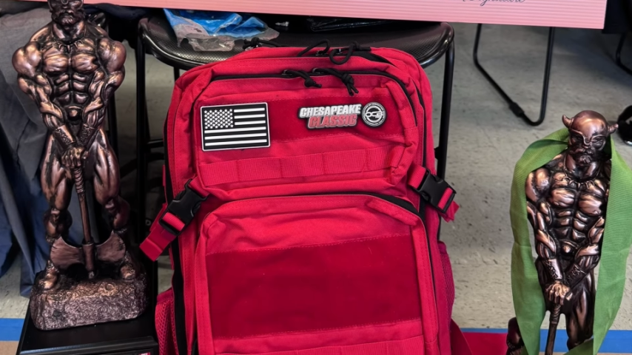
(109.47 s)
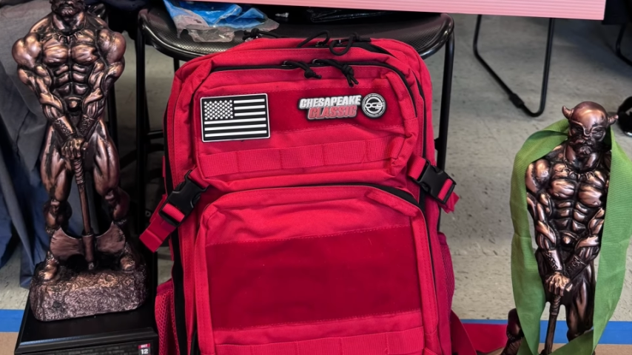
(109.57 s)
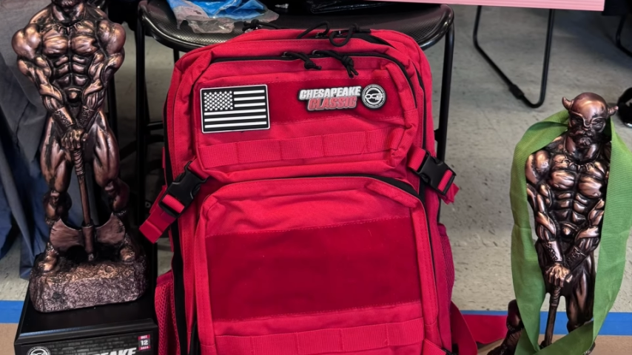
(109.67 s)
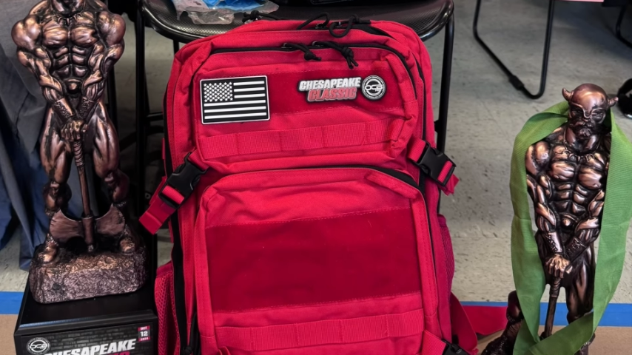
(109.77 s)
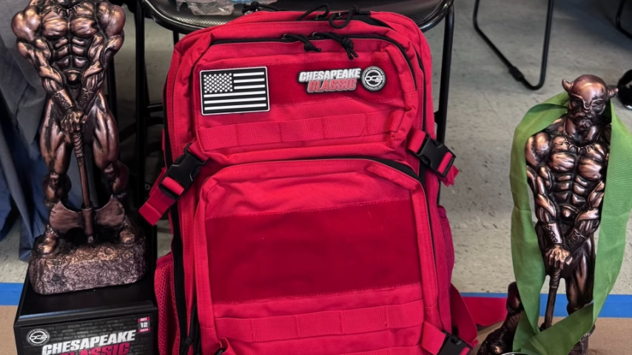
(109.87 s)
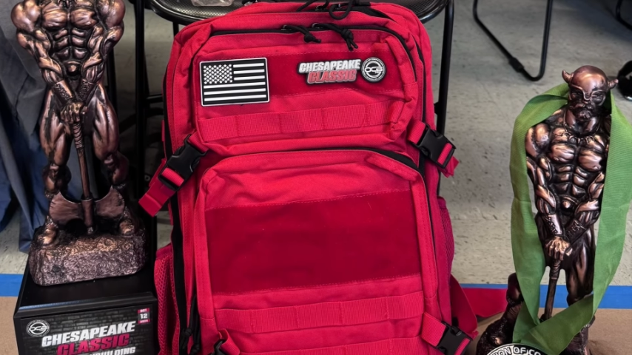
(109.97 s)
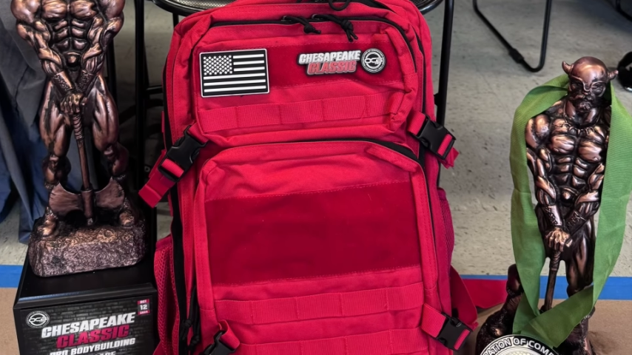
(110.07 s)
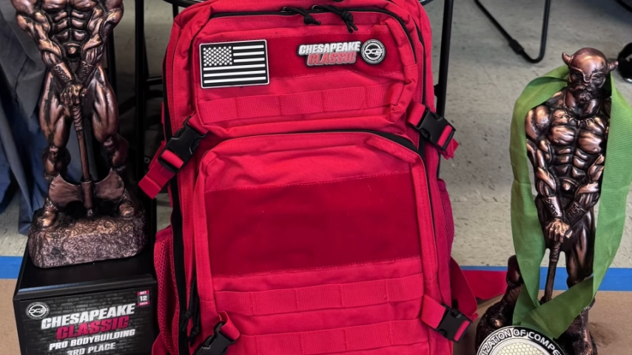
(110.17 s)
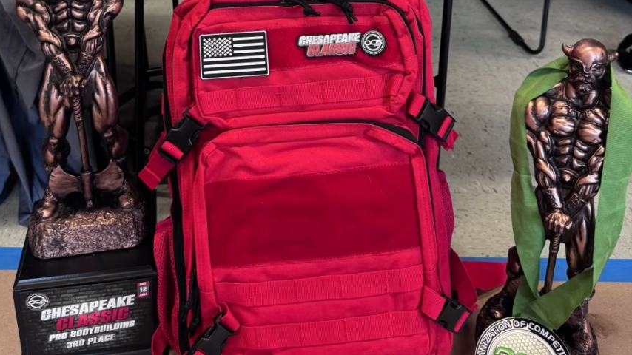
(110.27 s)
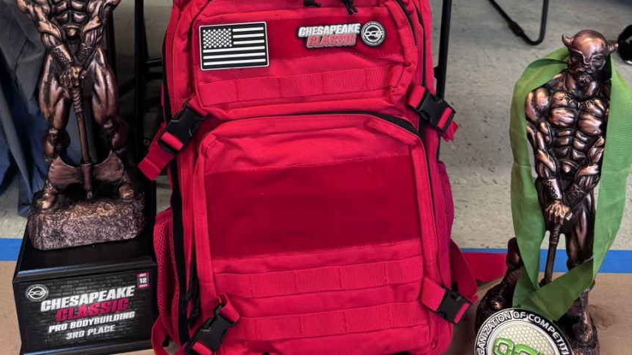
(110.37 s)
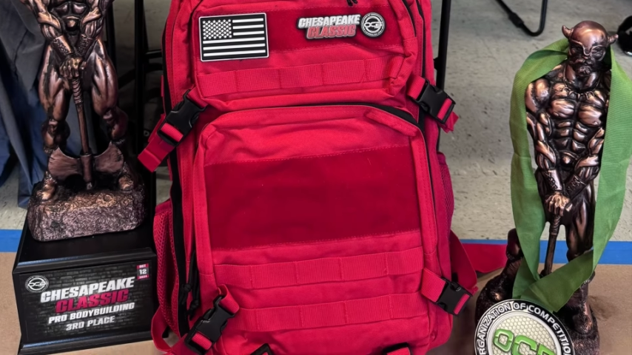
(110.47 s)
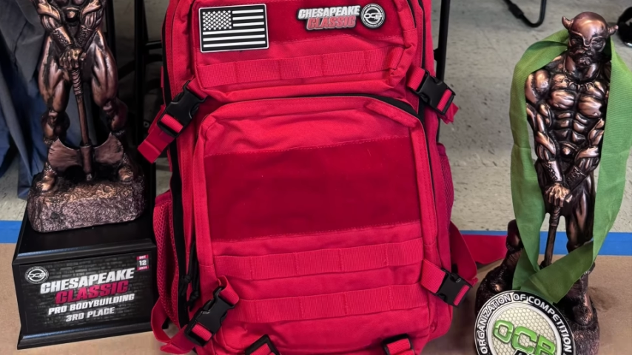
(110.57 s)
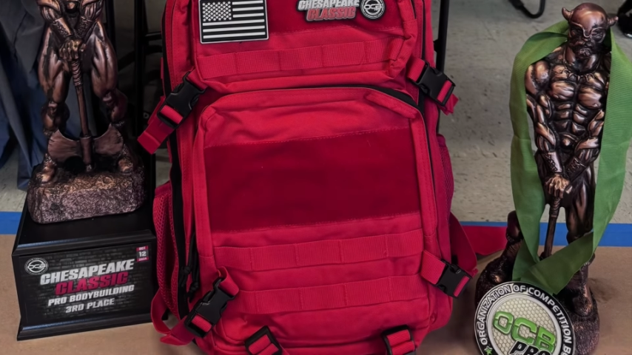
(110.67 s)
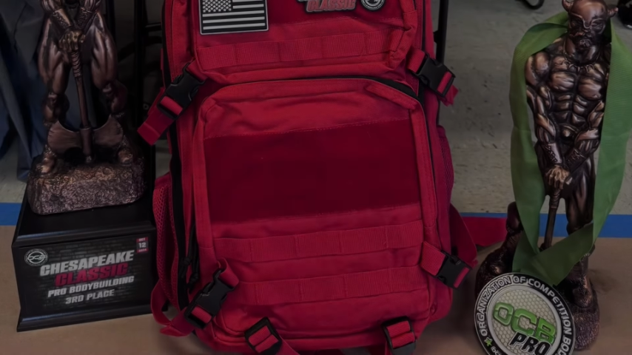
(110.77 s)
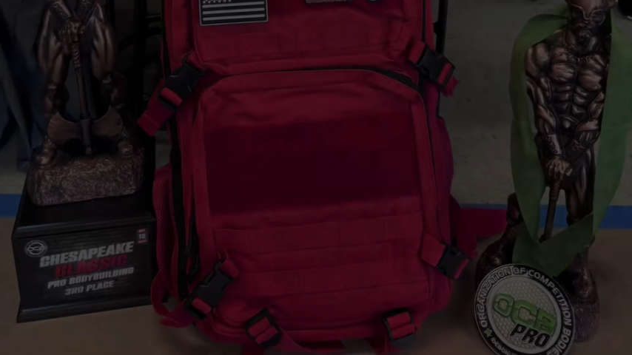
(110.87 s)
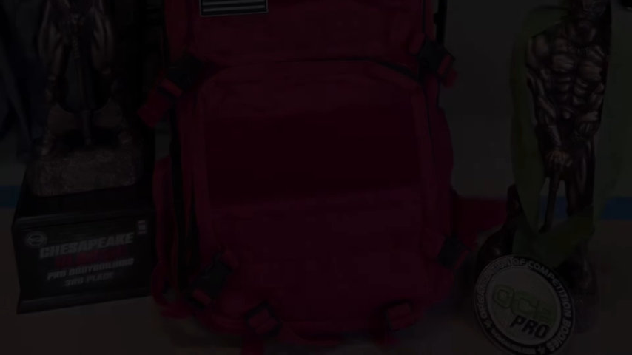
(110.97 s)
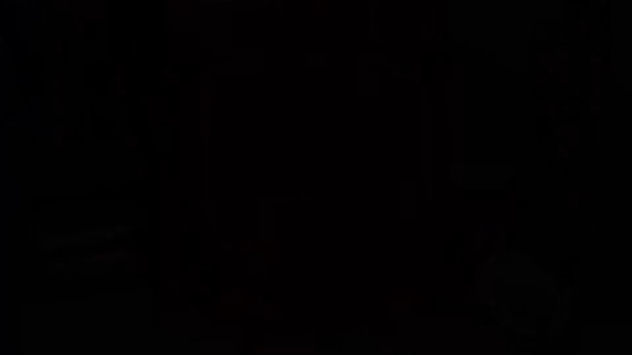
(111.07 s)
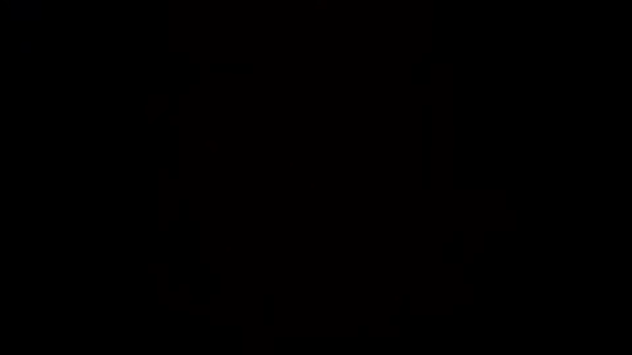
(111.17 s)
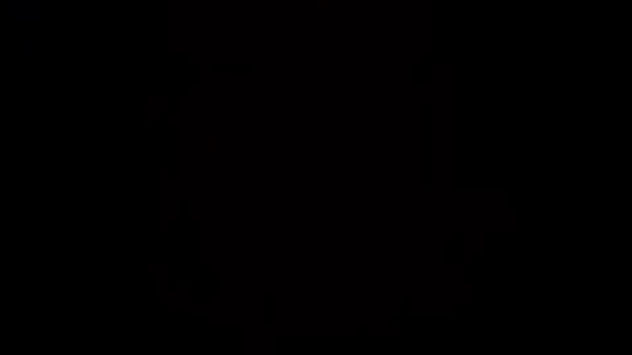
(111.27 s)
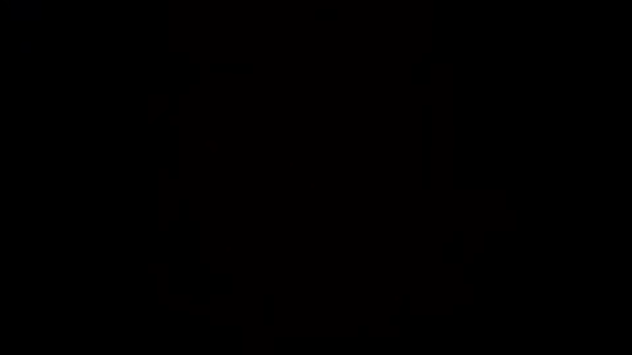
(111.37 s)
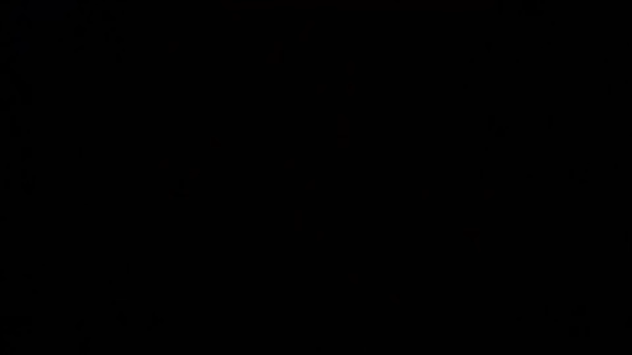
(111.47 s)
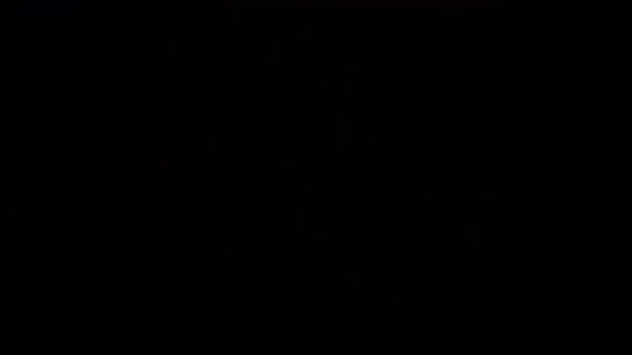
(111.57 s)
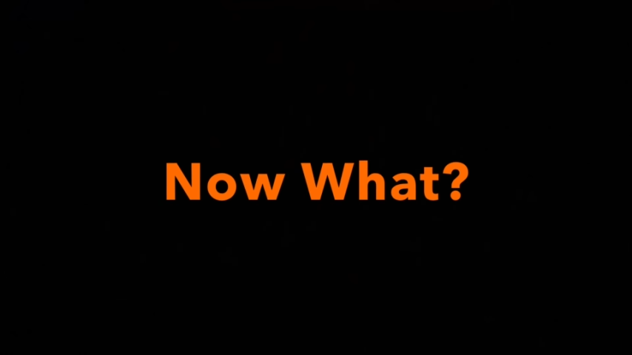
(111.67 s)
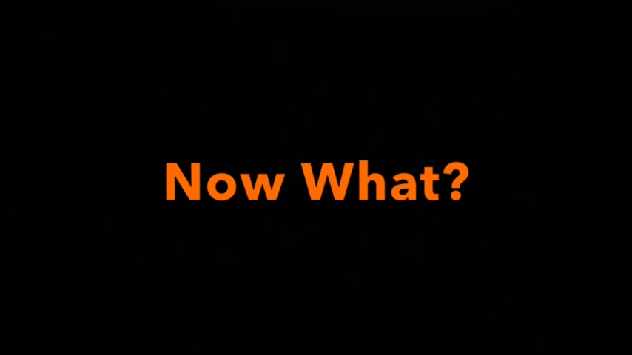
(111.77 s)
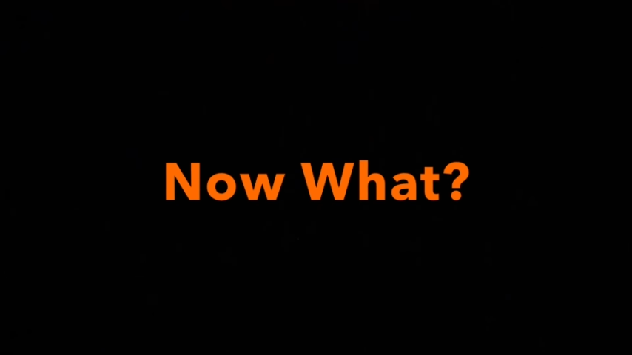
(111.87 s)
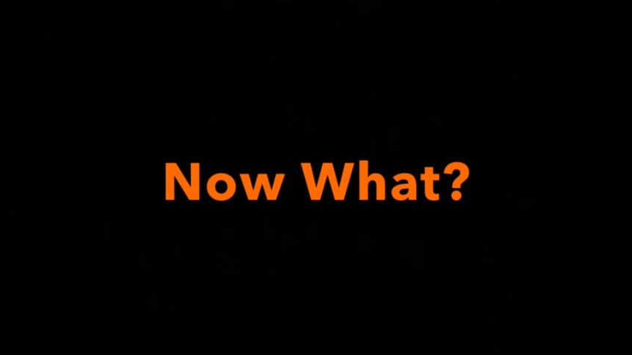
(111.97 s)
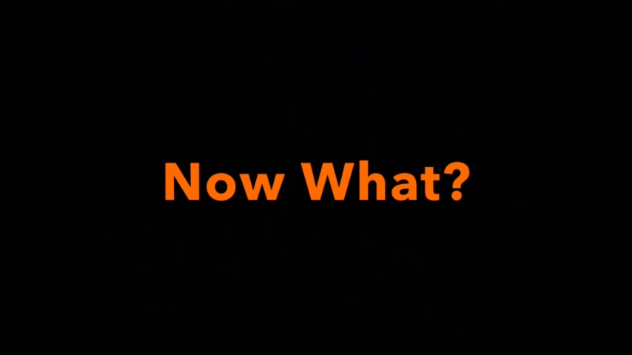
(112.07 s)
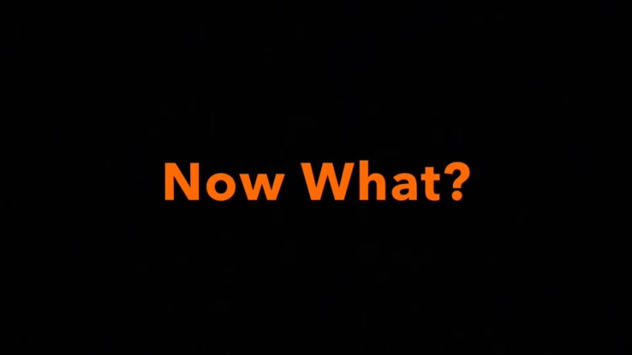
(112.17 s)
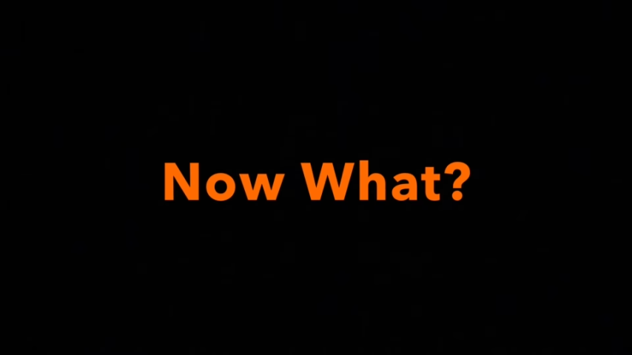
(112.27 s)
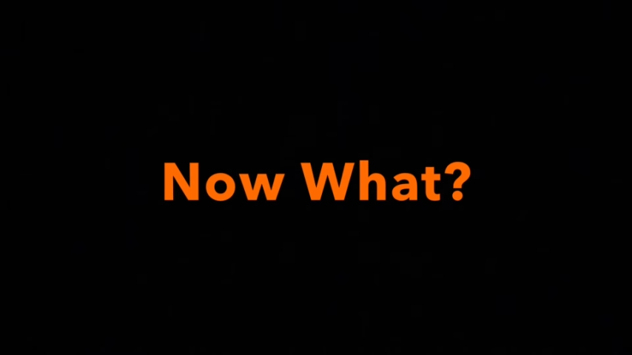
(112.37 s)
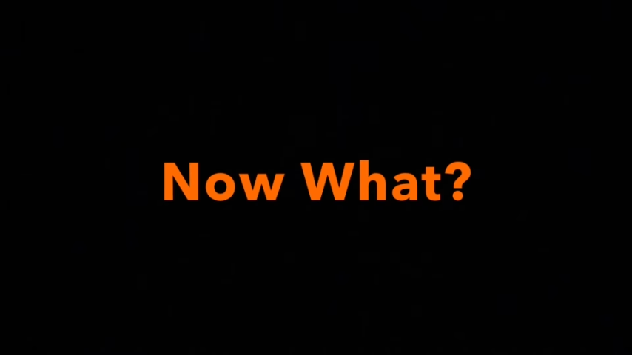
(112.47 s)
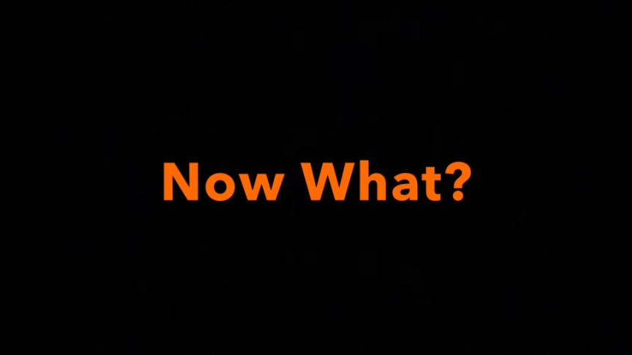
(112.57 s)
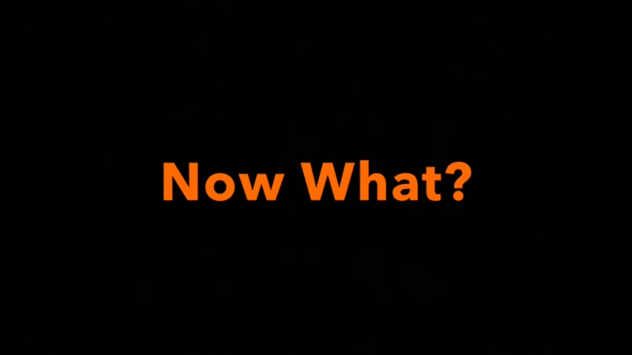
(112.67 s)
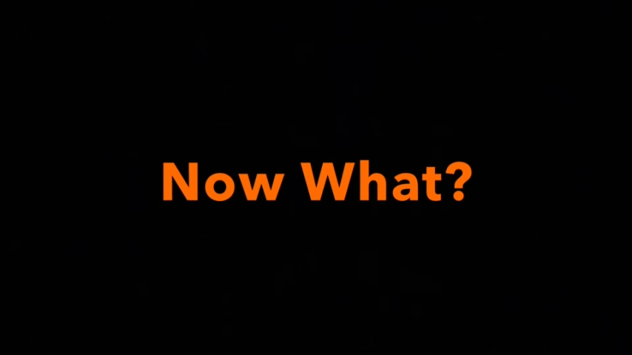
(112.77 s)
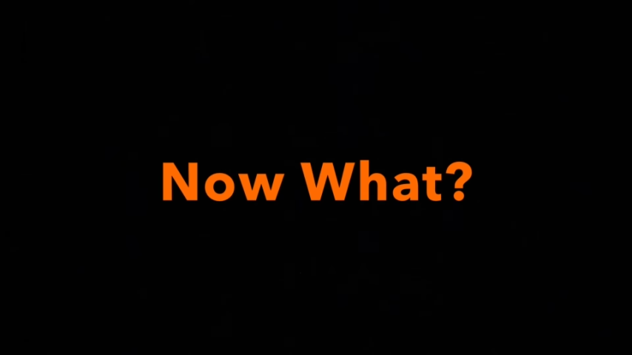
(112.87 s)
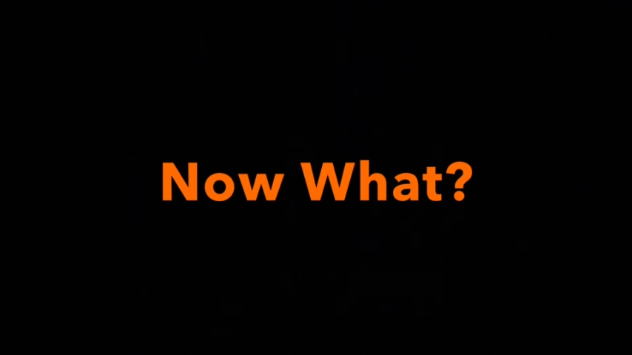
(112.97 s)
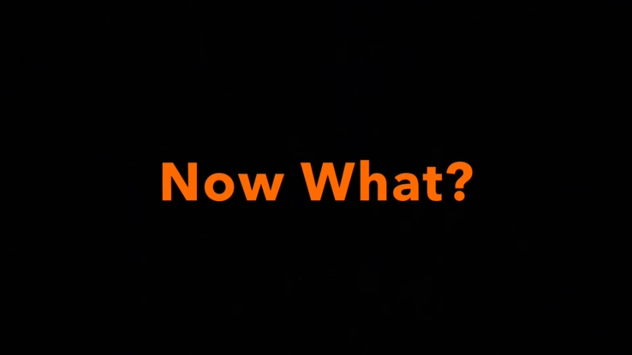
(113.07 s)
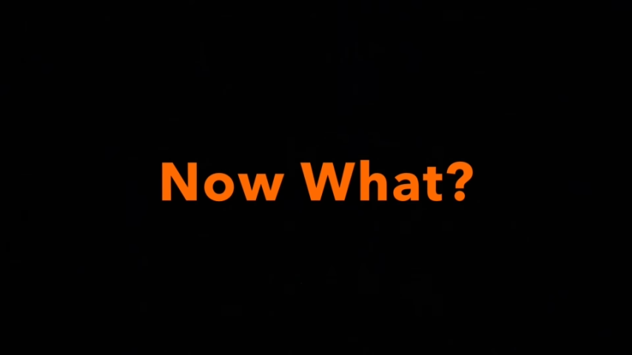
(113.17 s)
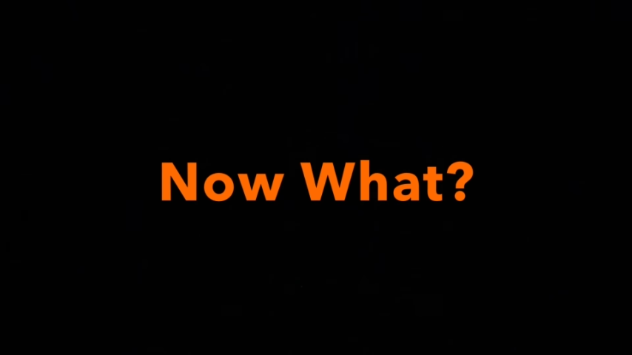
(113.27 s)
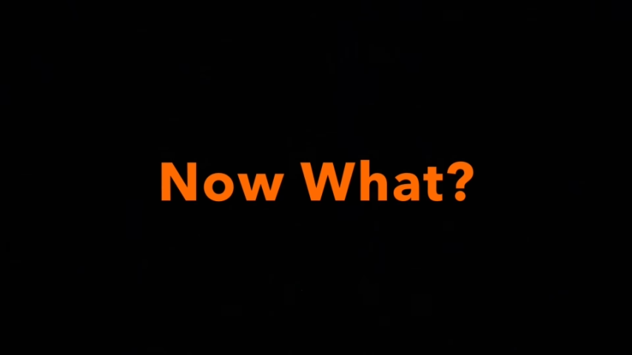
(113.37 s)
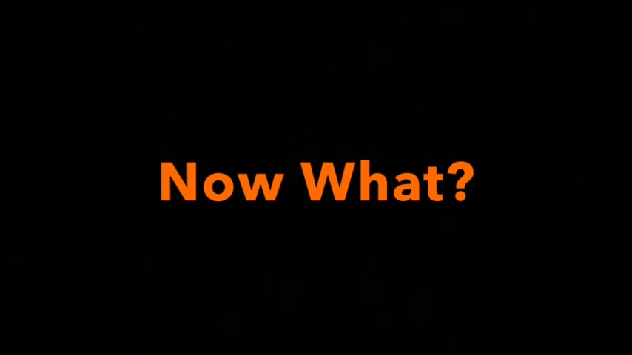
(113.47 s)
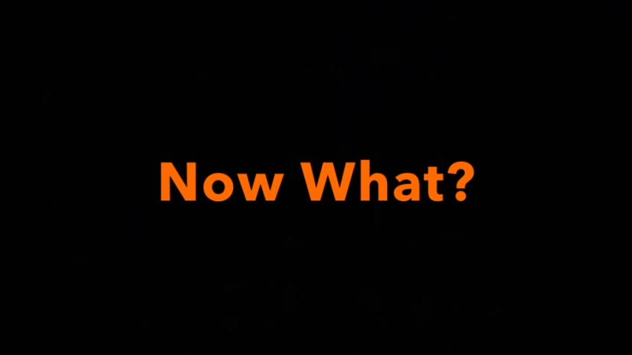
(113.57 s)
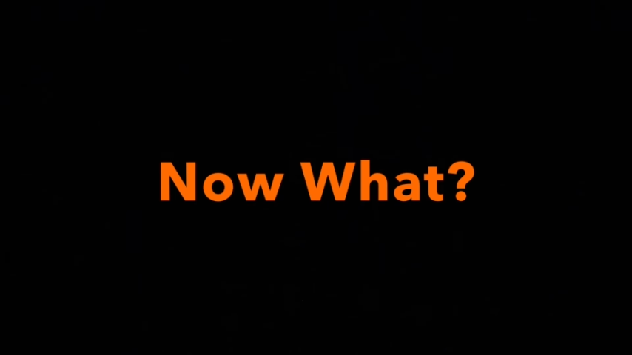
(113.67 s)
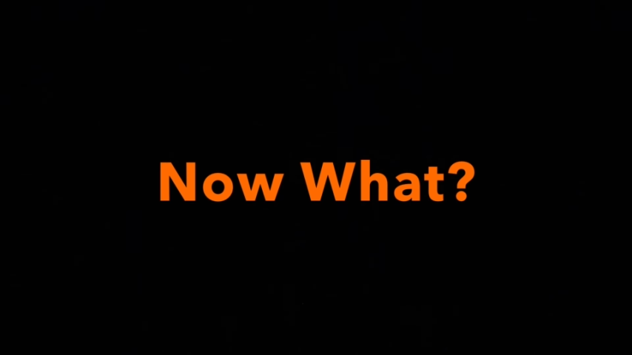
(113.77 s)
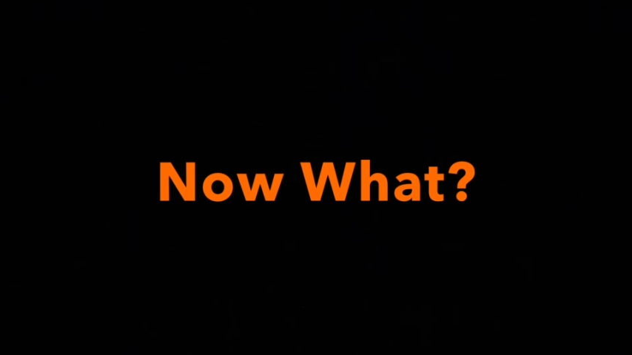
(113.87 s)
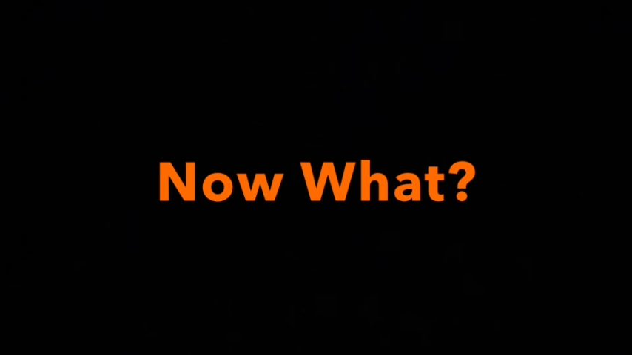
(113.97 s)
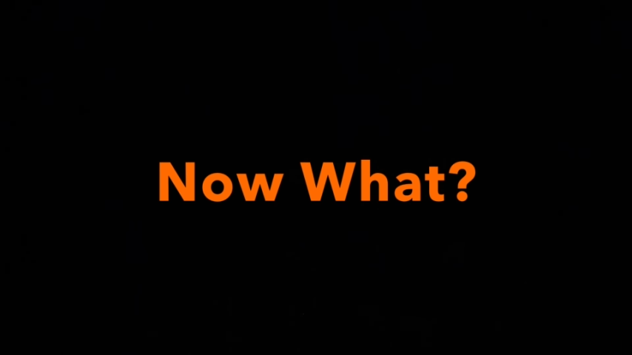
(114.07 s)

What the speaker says: No face is visible, so there are no lips to read.